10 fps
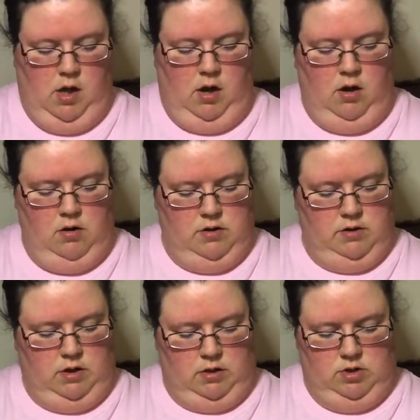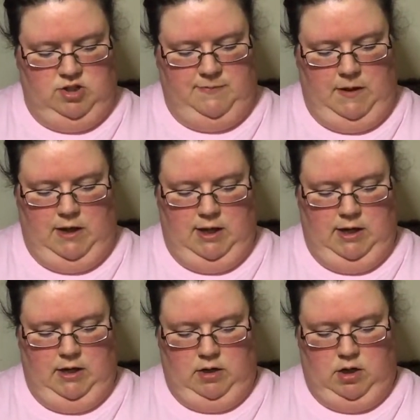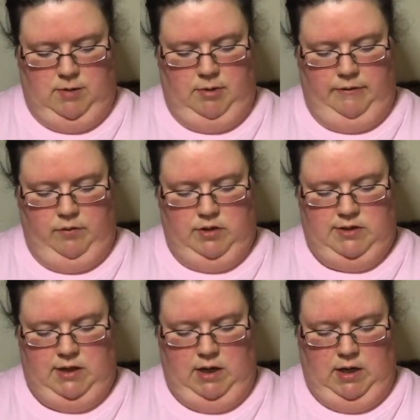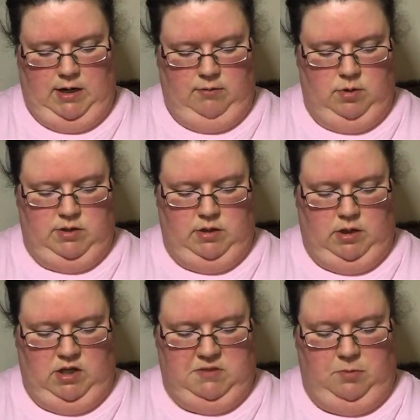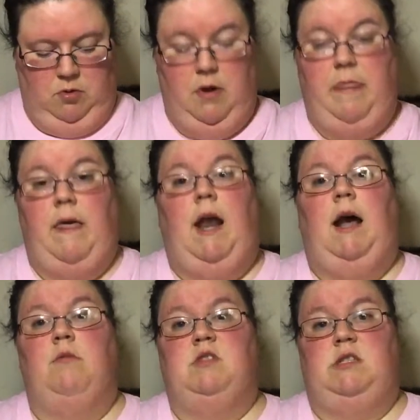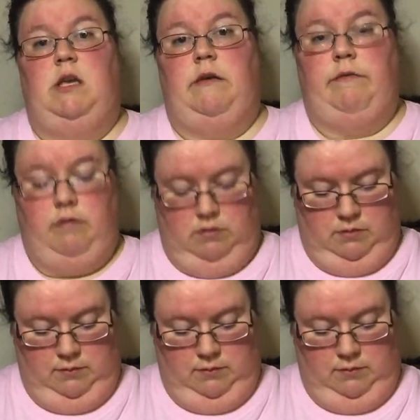I heard the doctor speaking in a calming voice saying I was in the hospital and that I was safe.